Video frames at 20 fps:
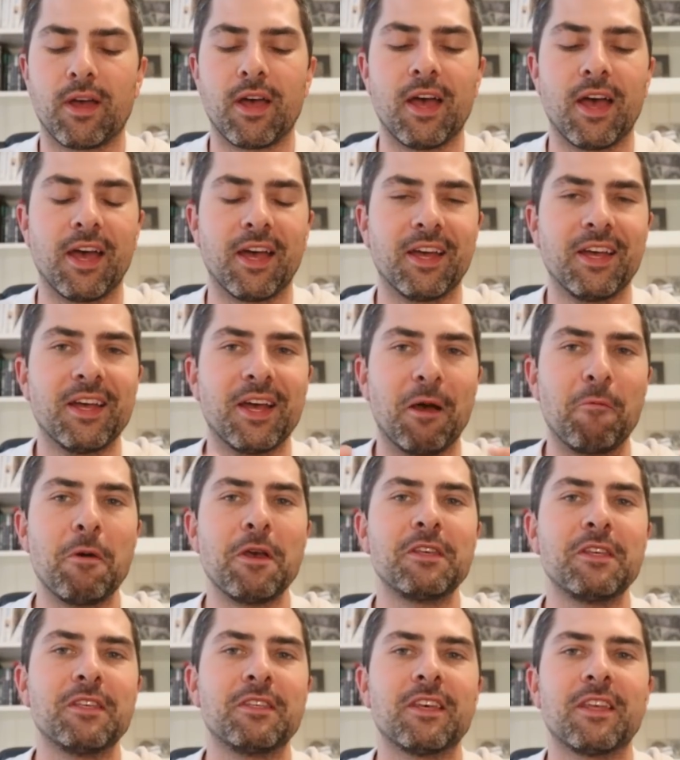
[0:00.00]
I
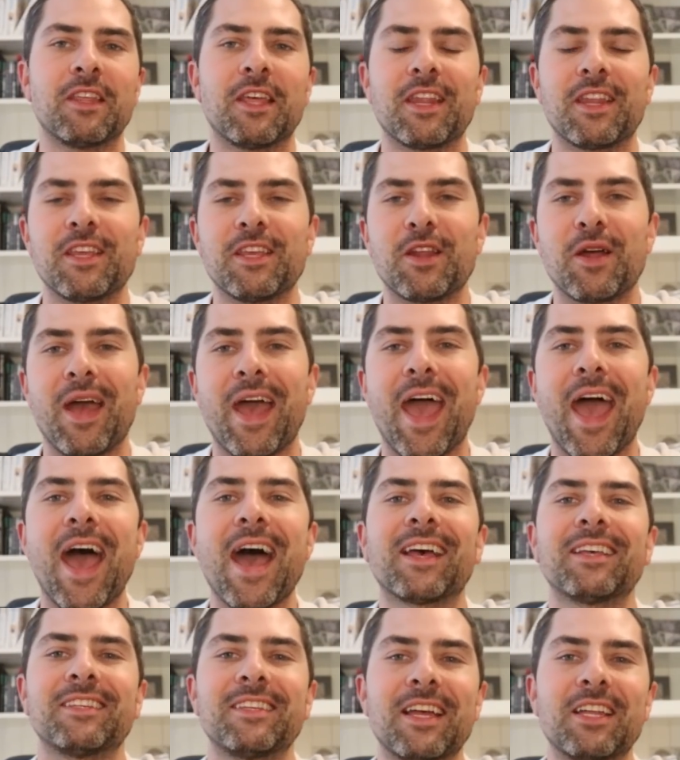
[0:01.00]
basically said that
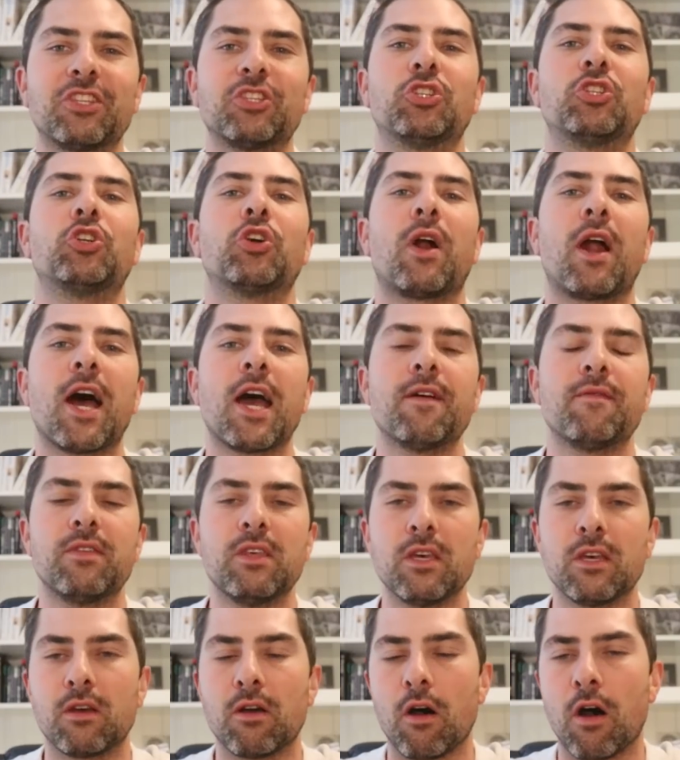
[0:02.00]
assets drive
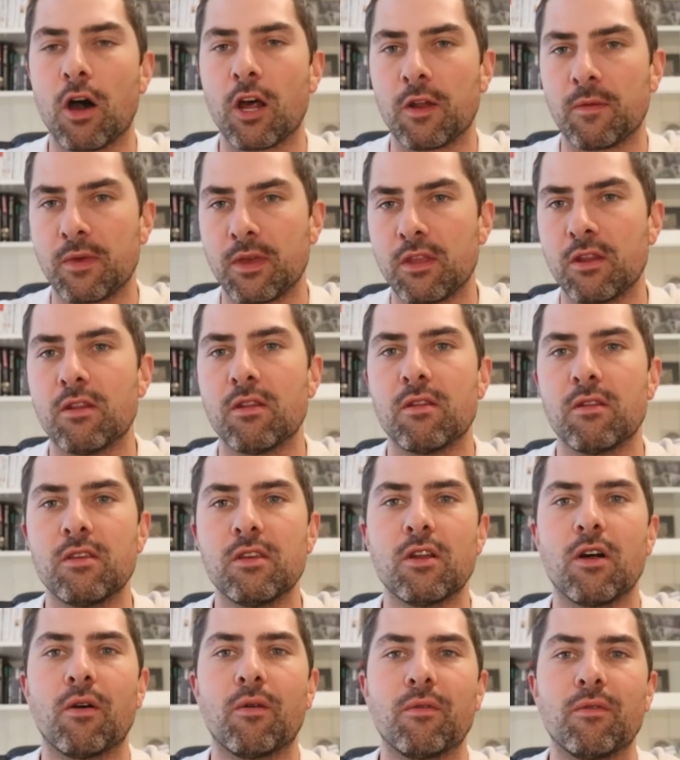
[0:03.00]
the economy,
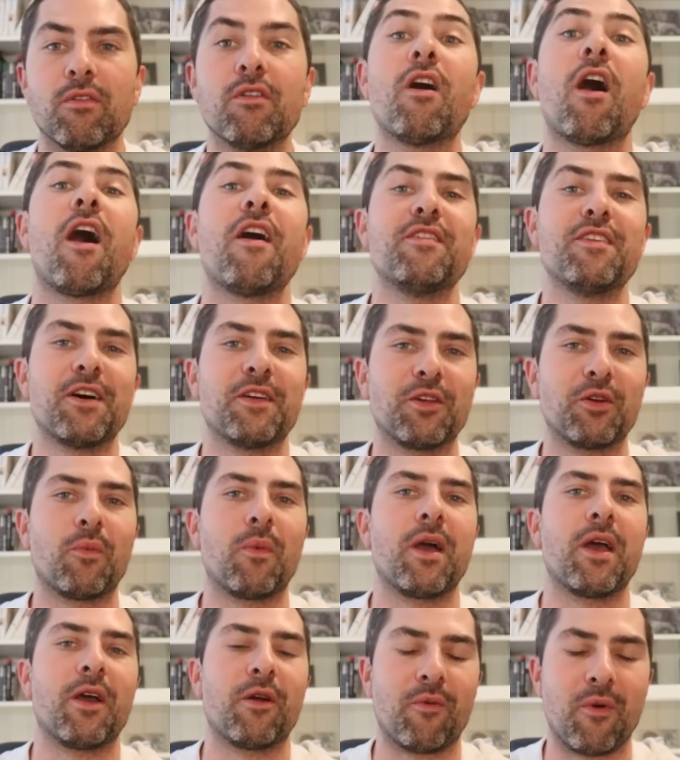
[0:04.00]
you know, not the other
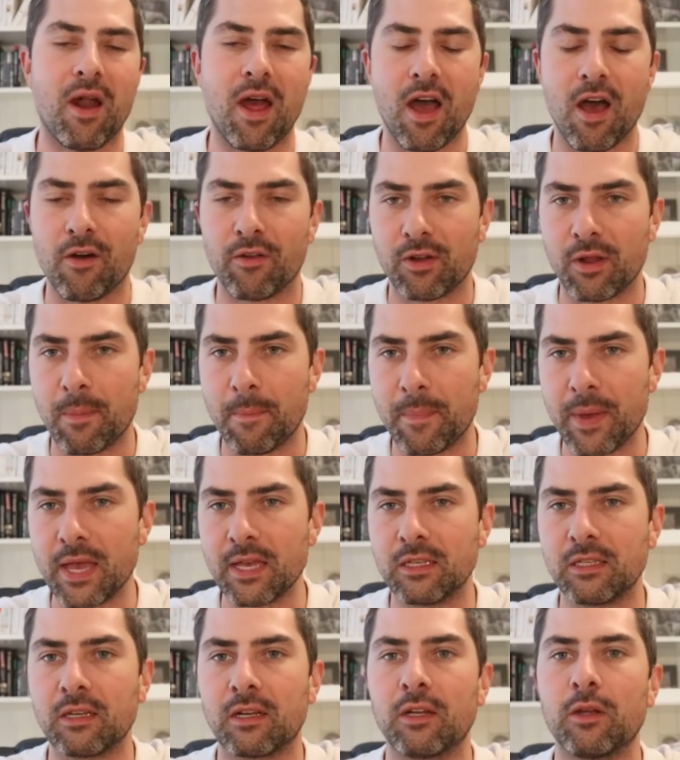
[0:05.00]
way around. And
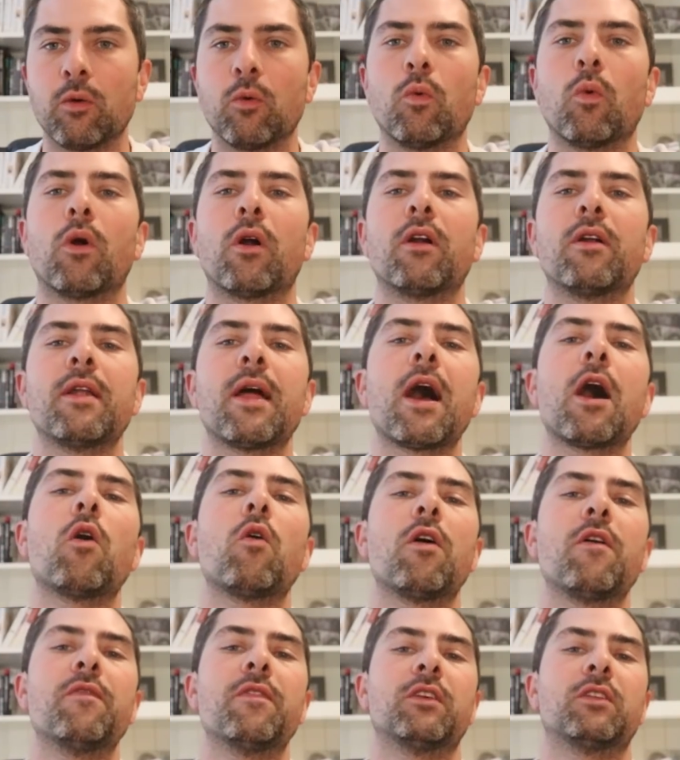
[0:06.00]
basically, we're
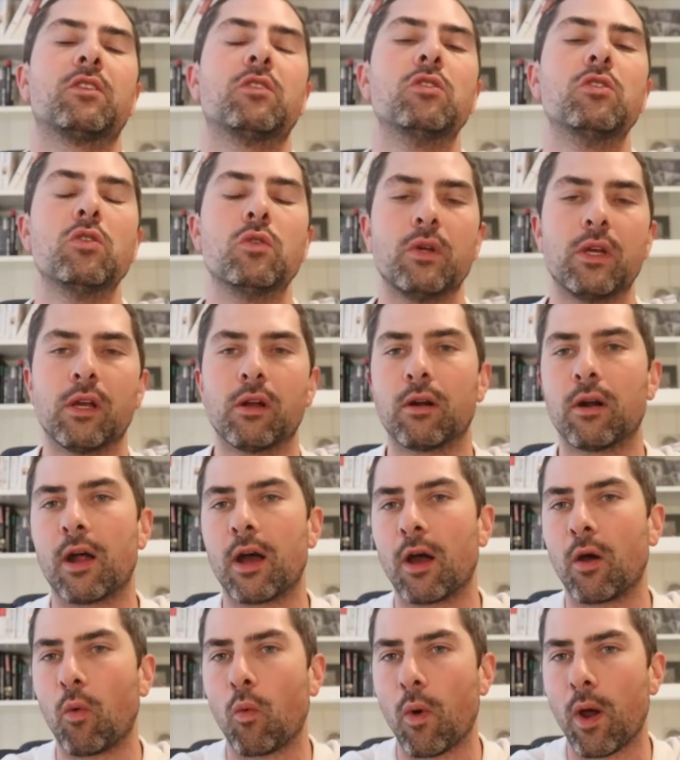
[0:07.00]
now in this new
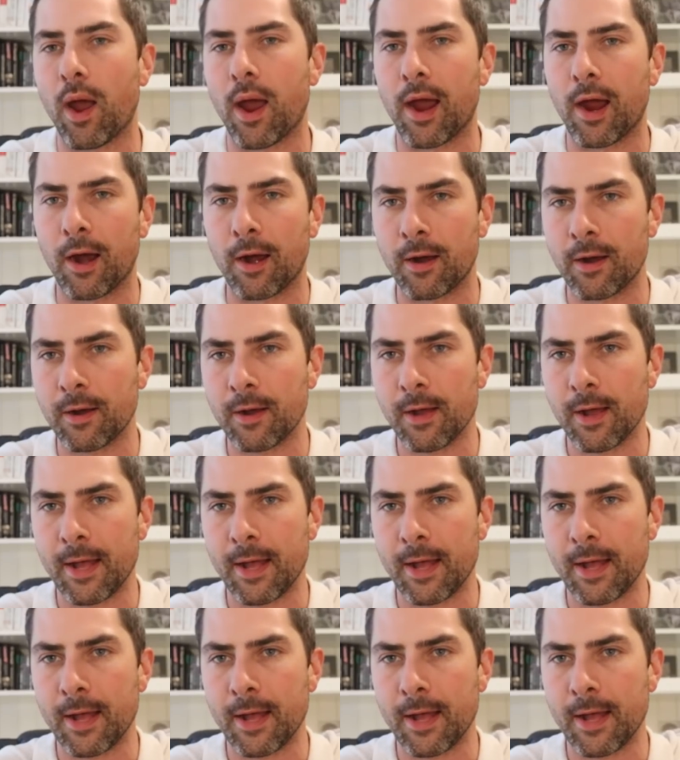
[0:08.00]
era where